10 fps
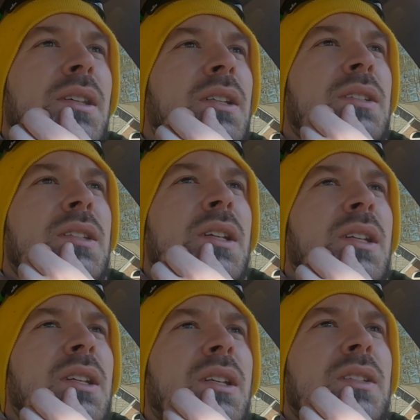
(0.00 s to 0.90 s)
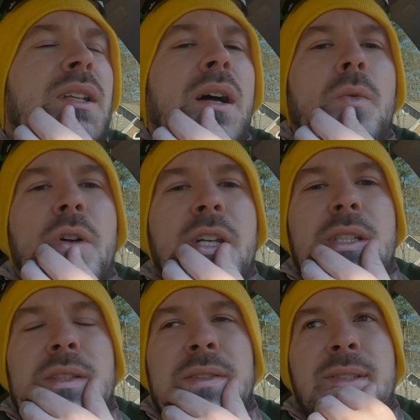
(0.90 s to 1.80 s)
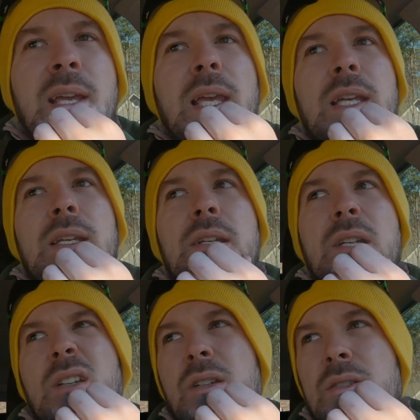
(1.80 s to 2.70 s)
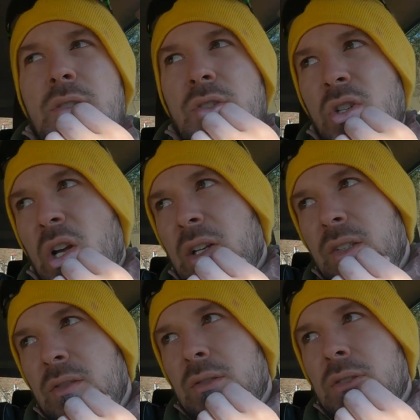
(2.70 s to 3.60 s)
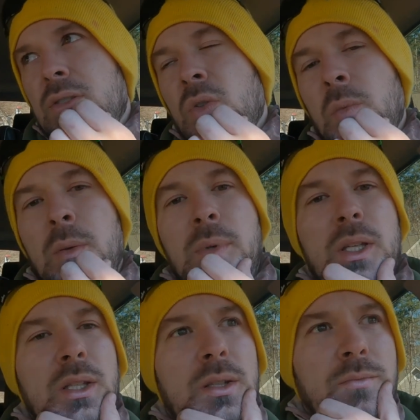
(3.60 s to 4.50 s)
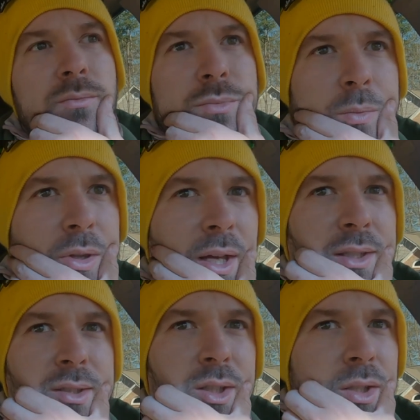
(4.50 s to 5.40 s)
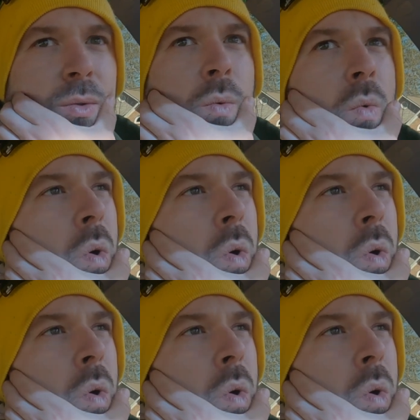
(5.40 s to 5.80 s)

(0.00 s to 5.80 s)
it's not wanting to stay shut. So maybe that's the deal.